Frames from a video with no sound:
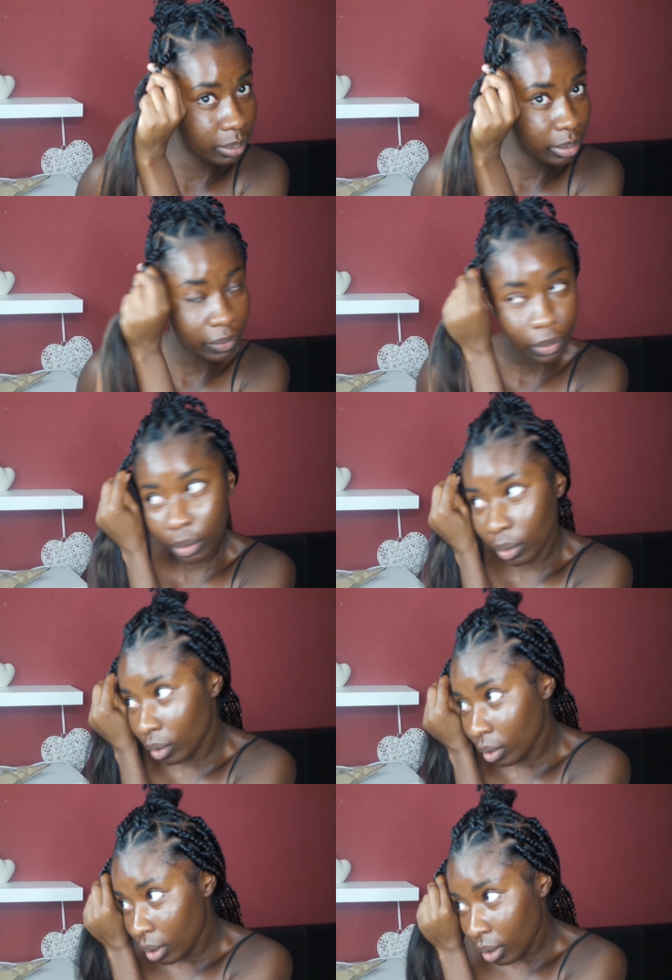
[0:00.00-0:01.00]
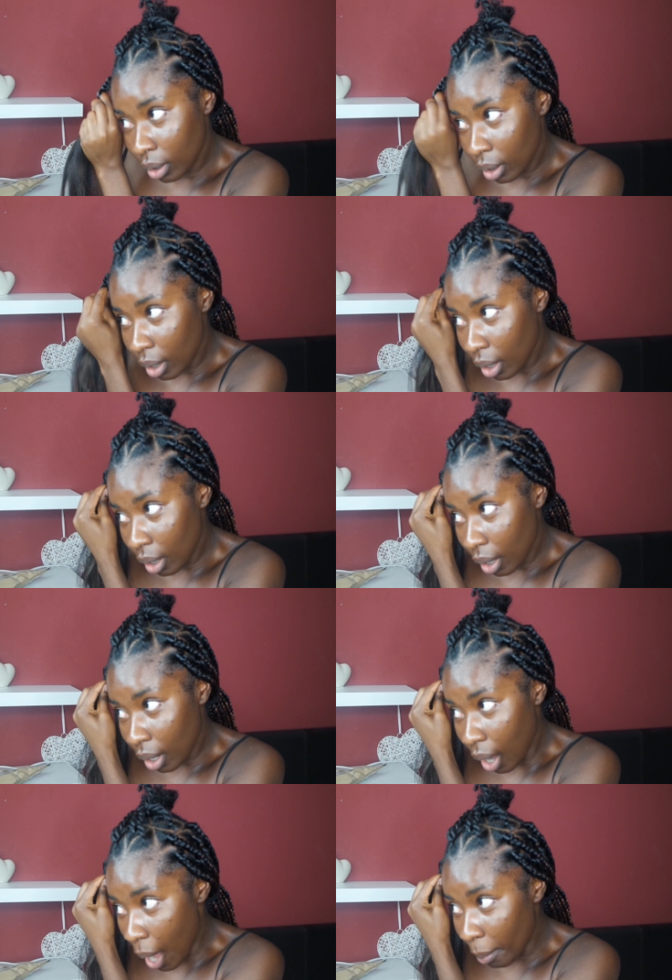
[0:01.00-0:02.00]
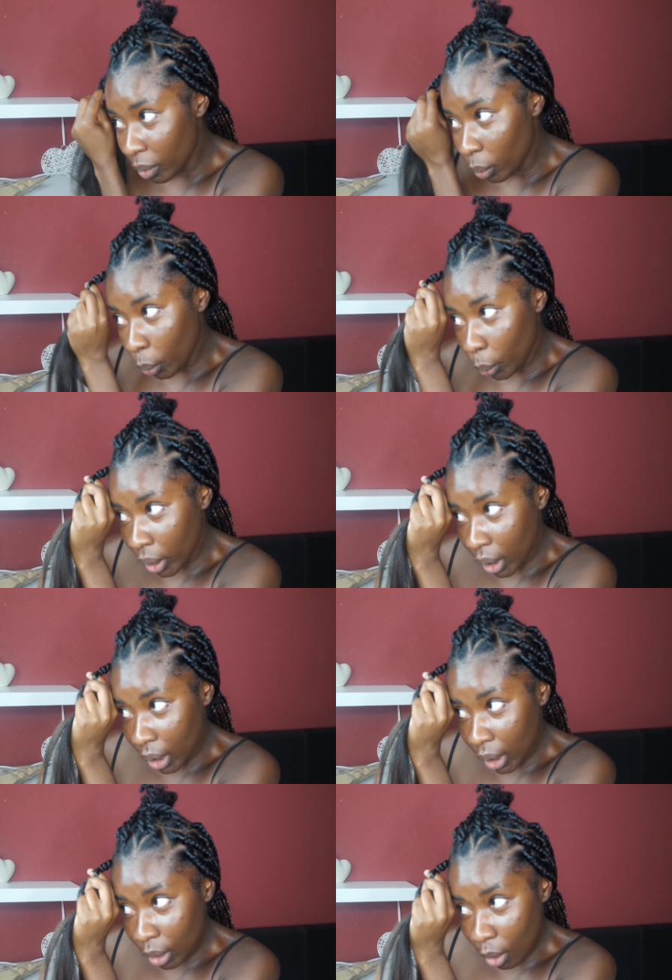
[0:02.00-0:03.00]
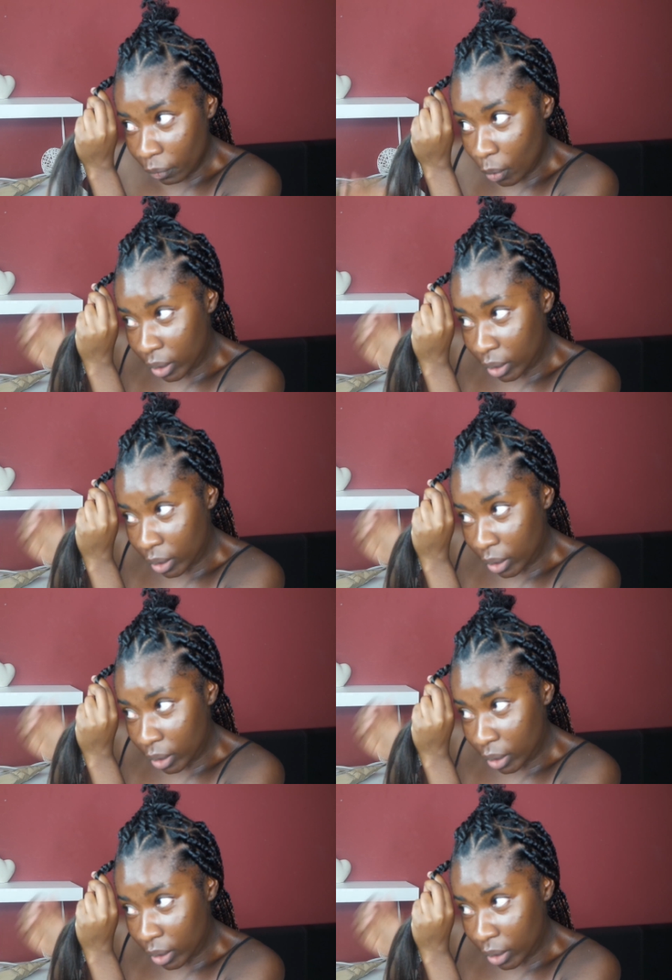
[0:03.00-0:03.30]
done before. I'm the queen of